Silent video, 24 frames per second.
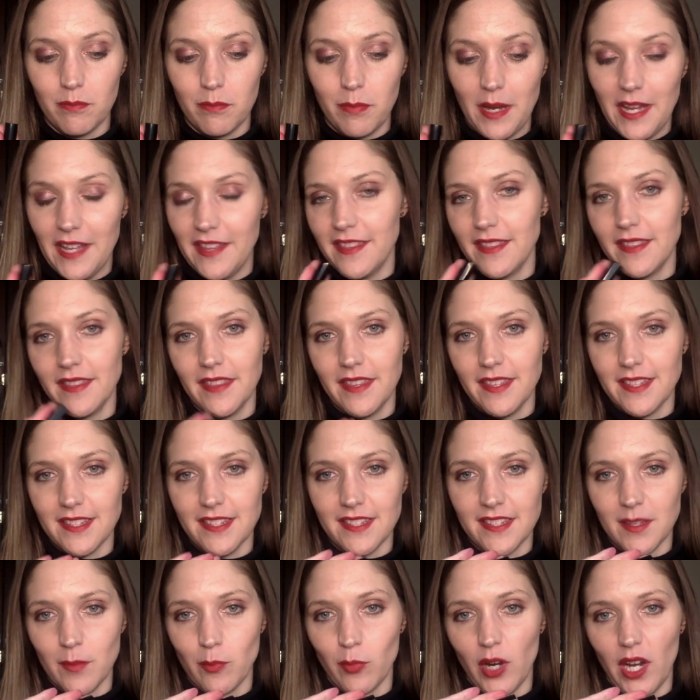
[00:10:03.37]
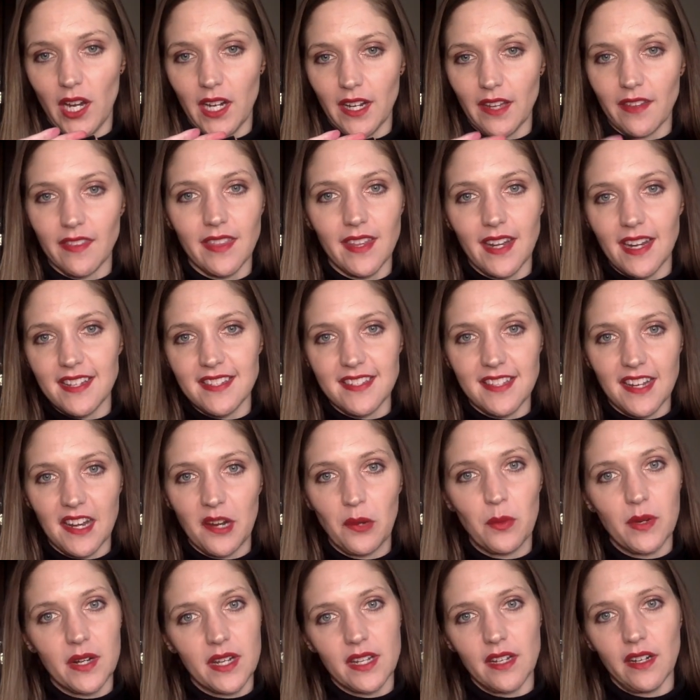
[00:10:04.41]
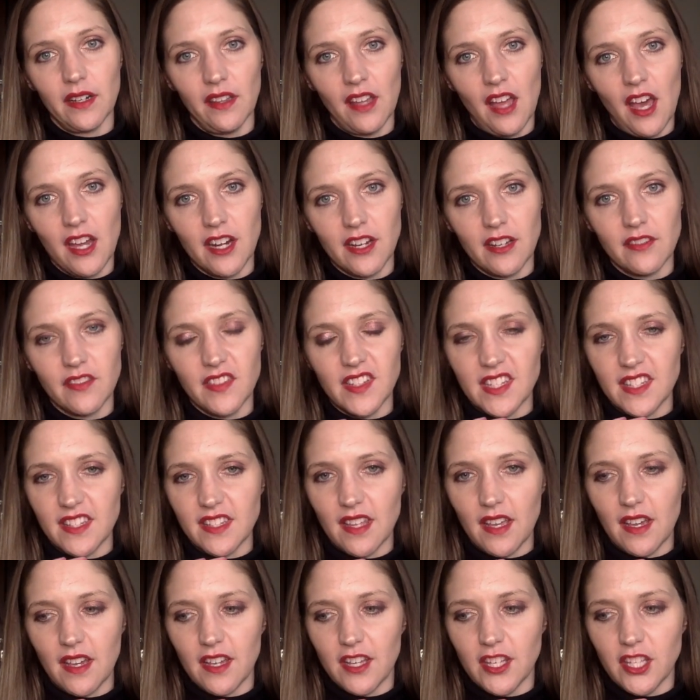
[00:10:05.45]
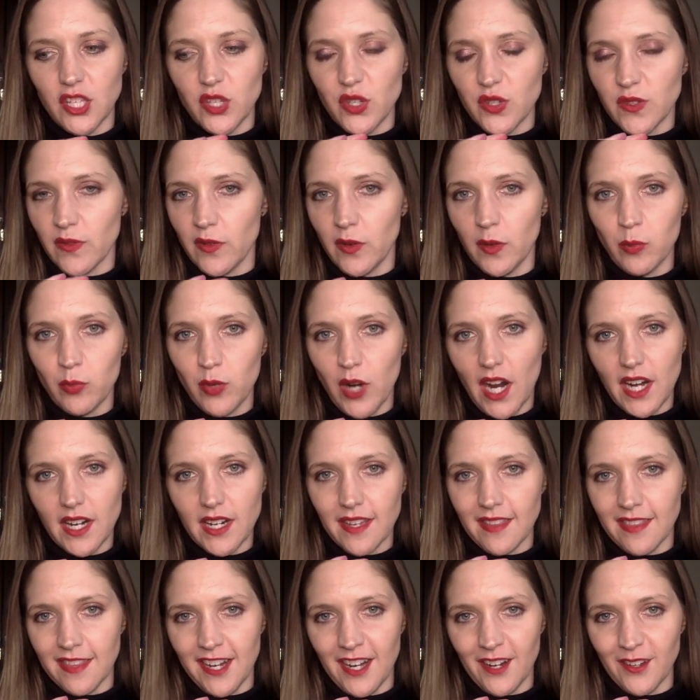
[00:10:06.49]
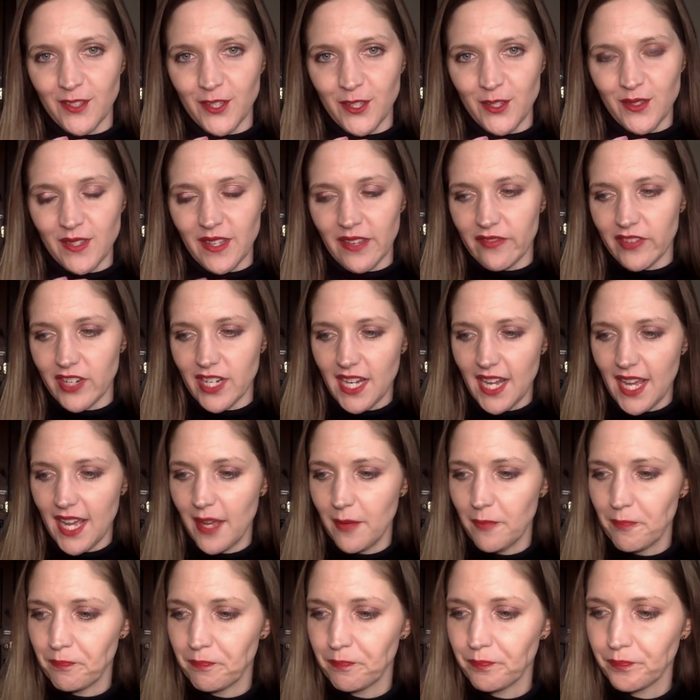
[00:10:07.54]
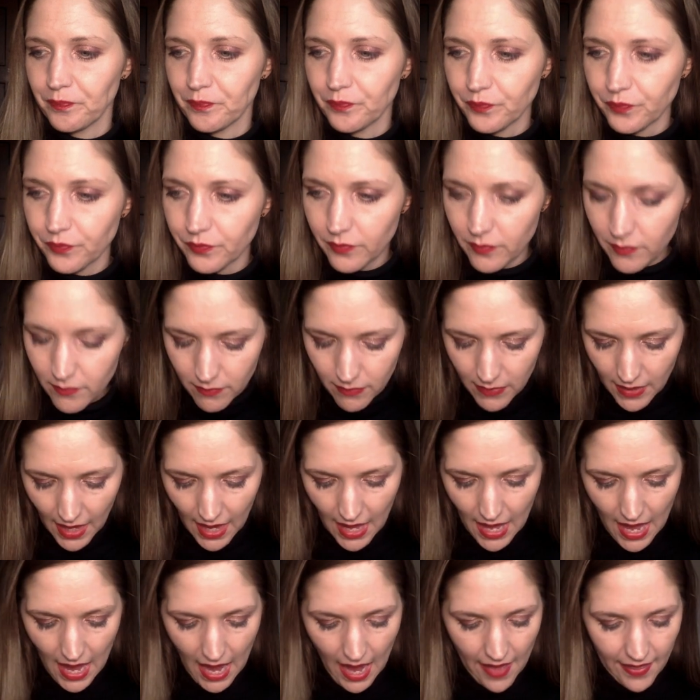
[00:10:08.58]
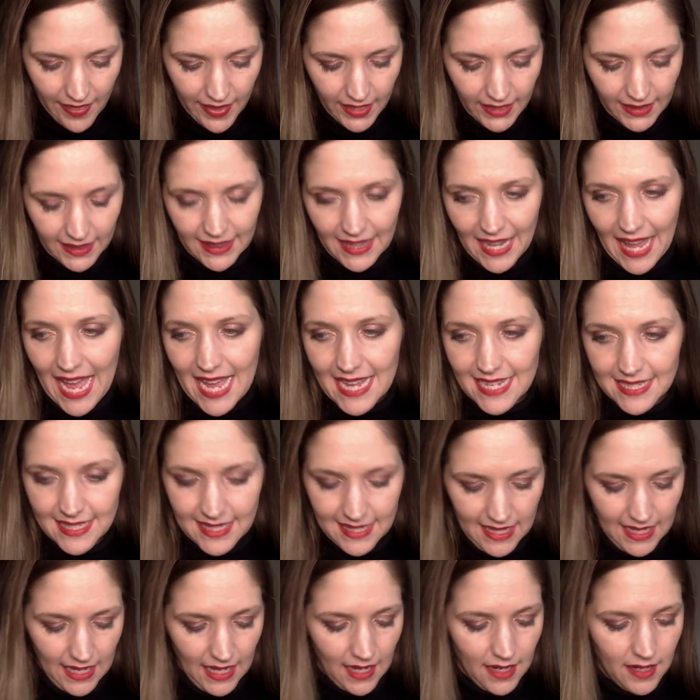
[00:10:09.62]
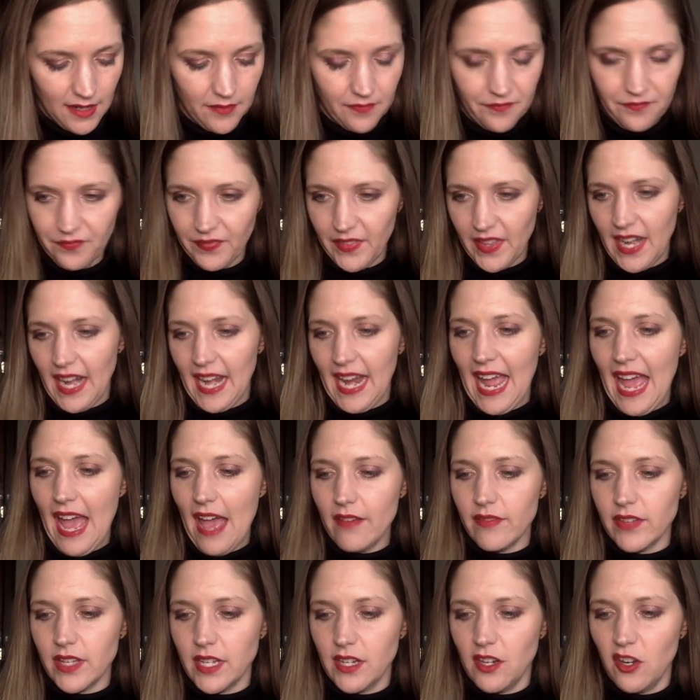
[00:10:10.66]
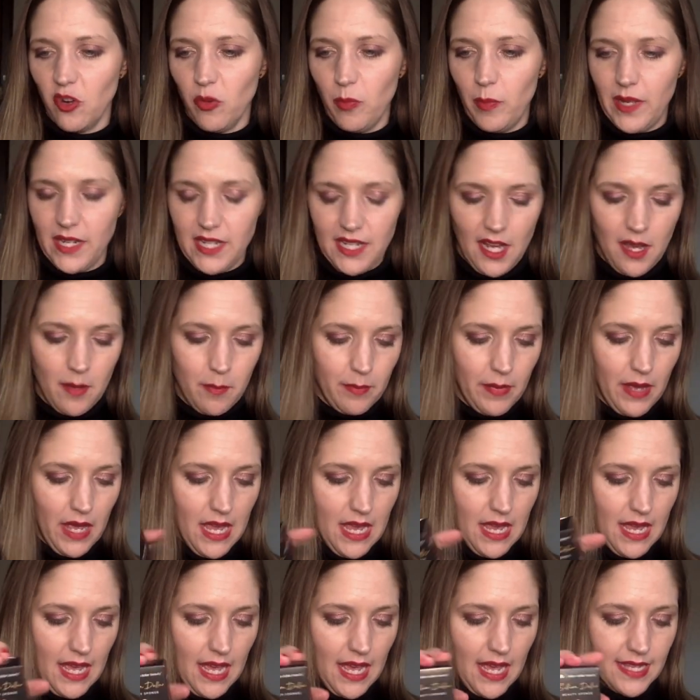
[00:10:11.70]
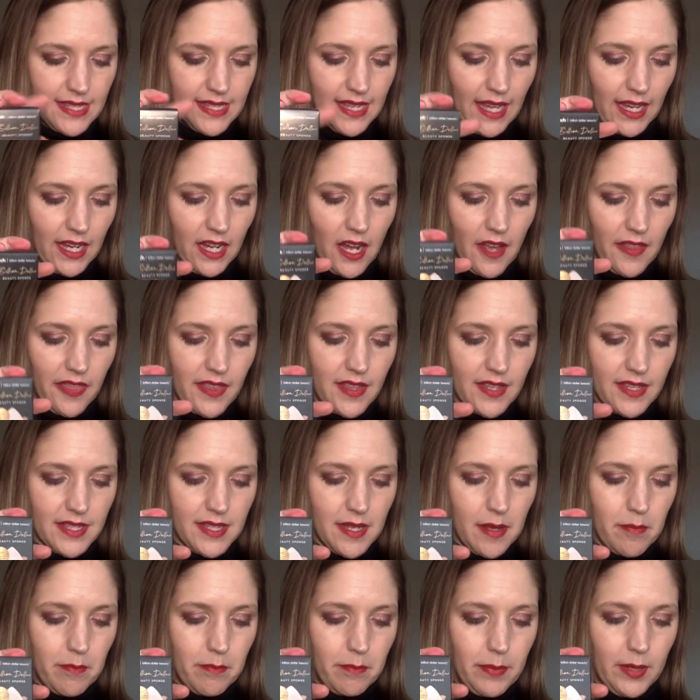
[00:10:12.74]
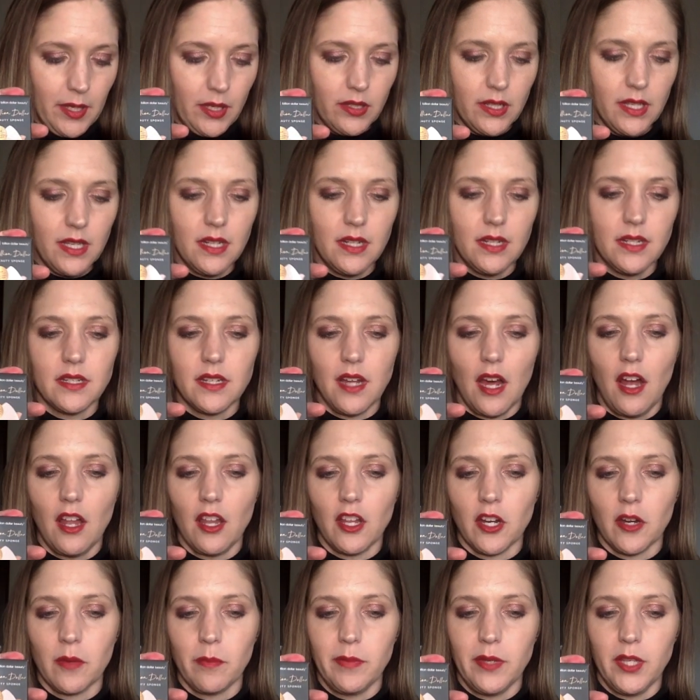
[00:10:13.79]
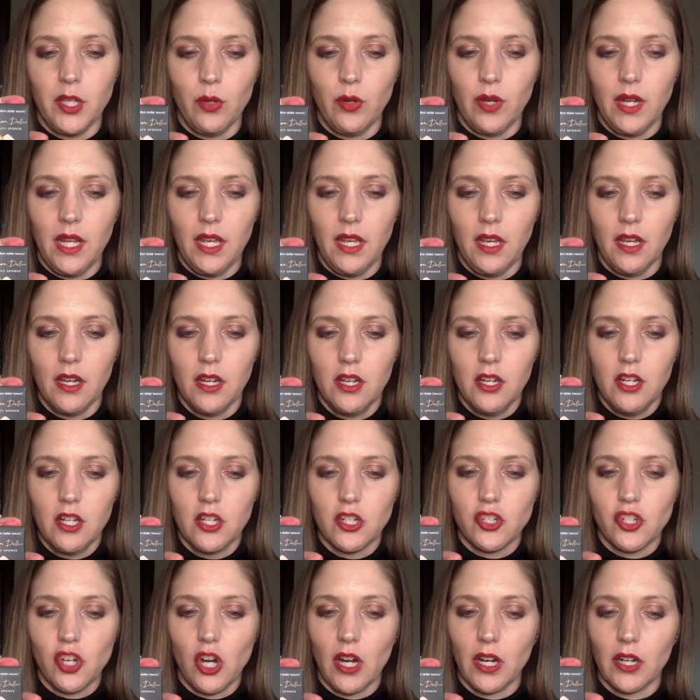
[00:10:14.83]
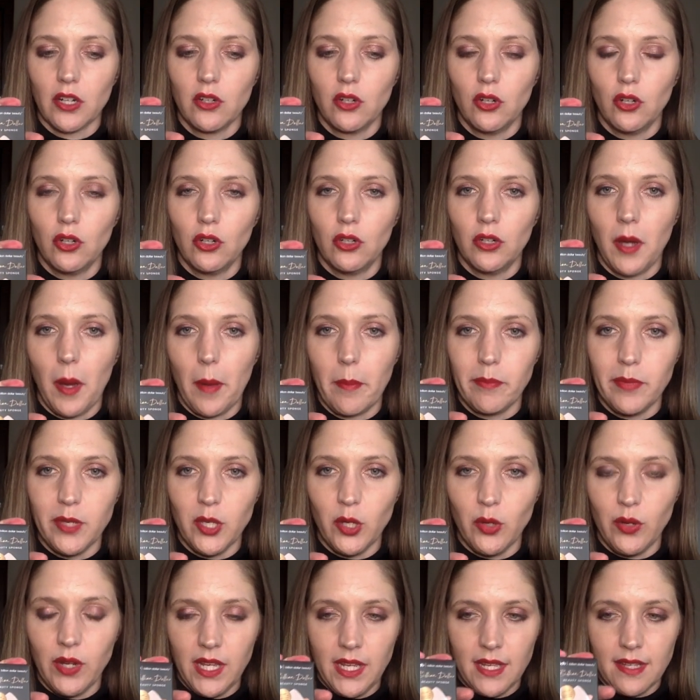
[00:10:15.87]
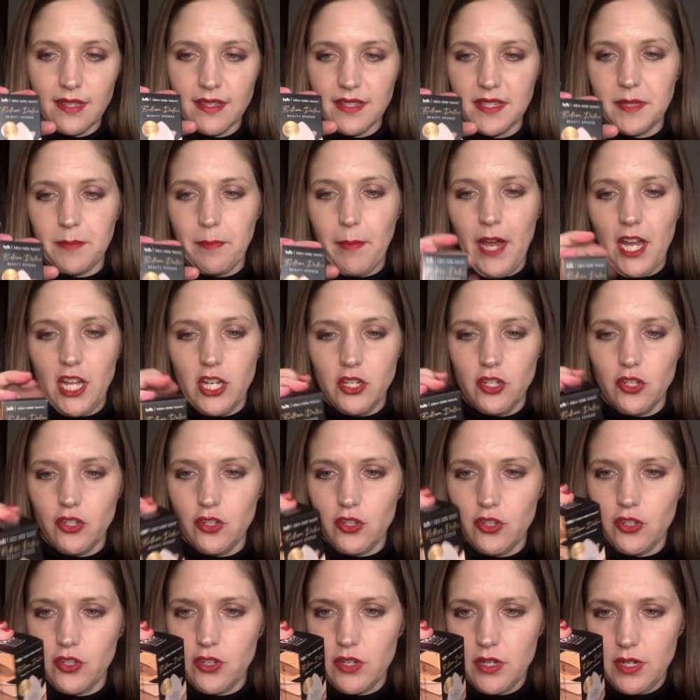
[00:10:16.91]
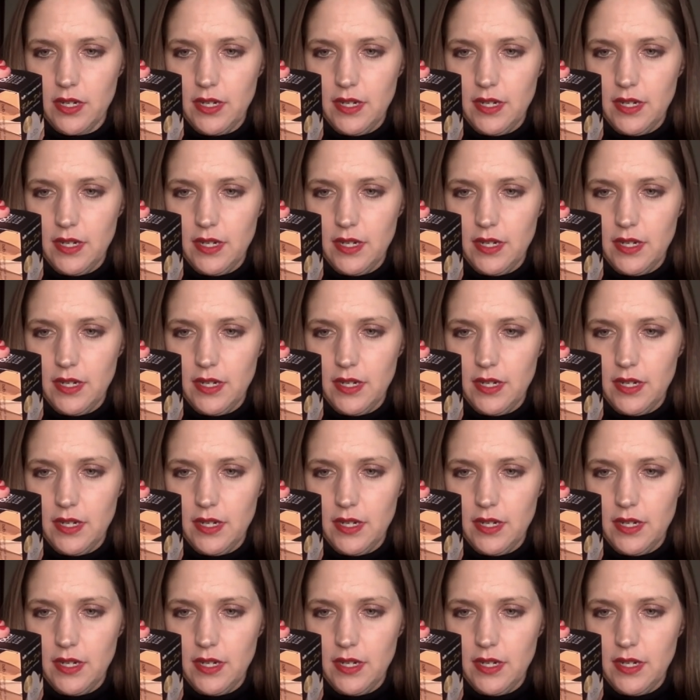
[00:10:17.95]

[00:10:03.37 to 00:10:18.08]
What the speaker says: But this is a product that I said I wanted a lot of. It's a useful product that I'll use every day. And then last thing that I haven't opened up is I got this $1 Billion Beauty Charcoal Beauty Sponge.